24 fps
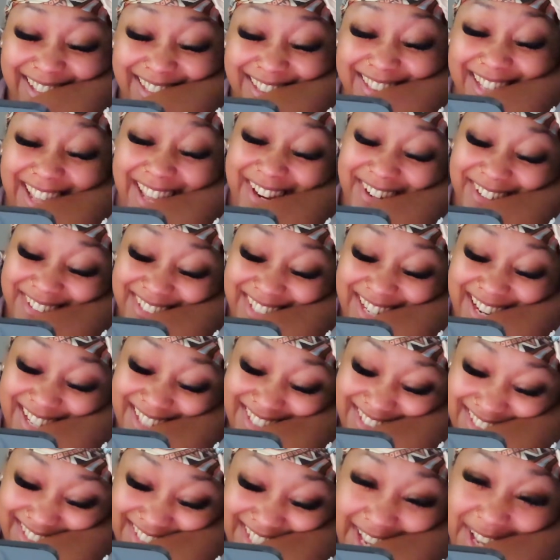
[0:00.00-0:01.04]
They are
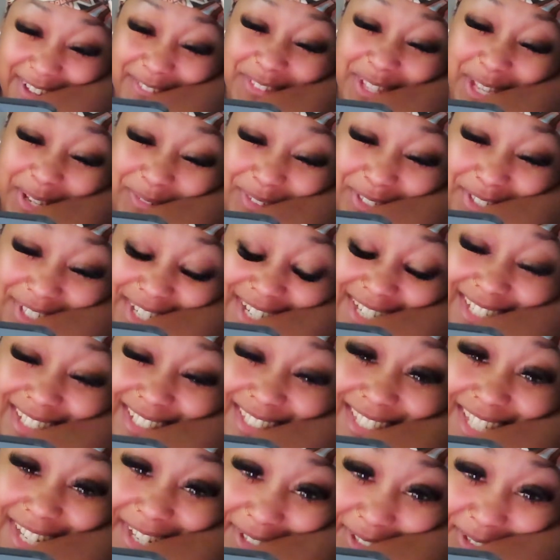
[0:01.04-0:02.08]
not safe. They be trying to
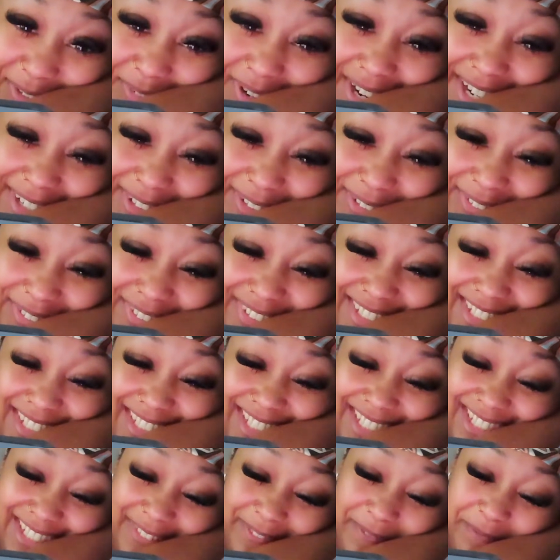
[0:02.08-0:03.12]
take you out.
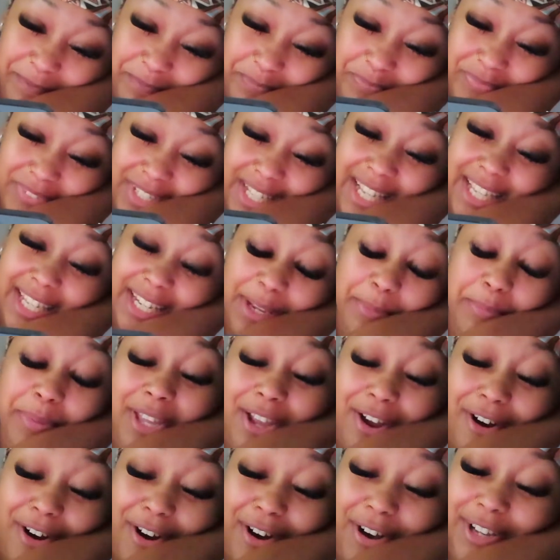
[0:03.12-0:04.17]
And it
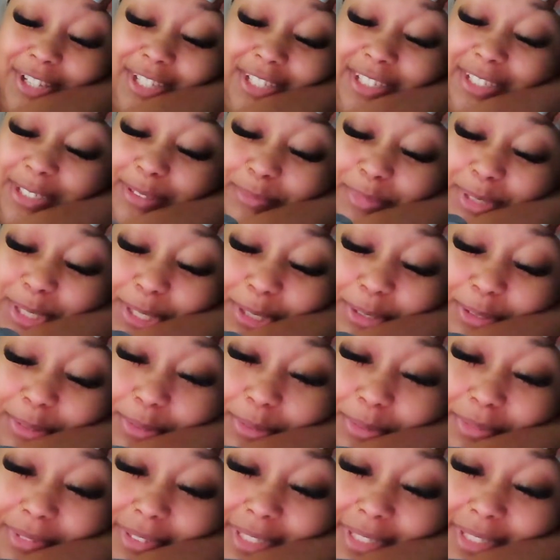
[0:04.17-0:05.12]
be all of them too.